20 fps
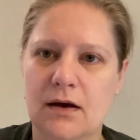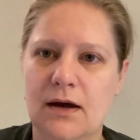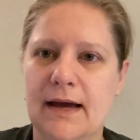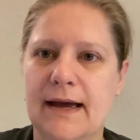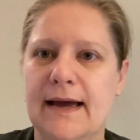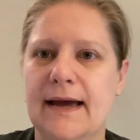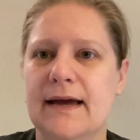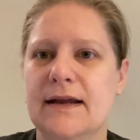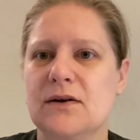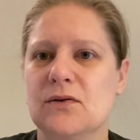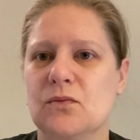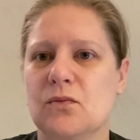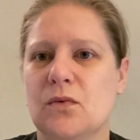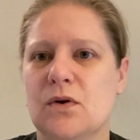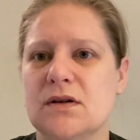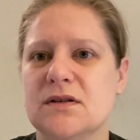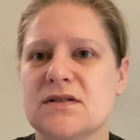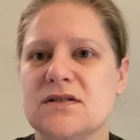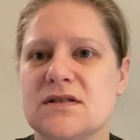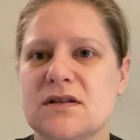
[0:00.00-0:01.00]
And
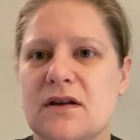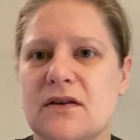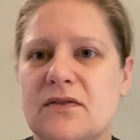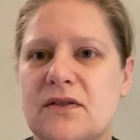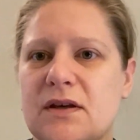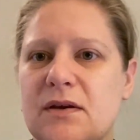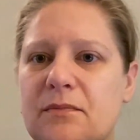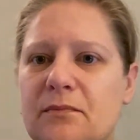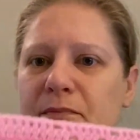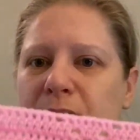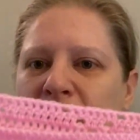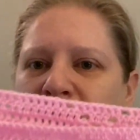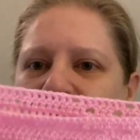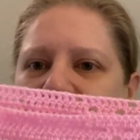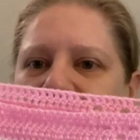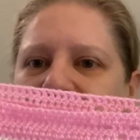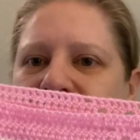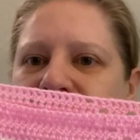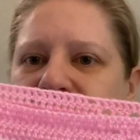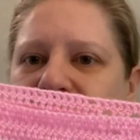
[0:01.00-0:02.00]
once the
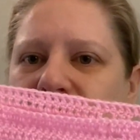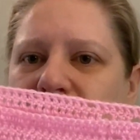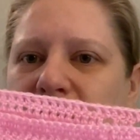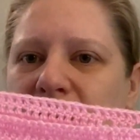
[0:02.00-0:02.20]
pink here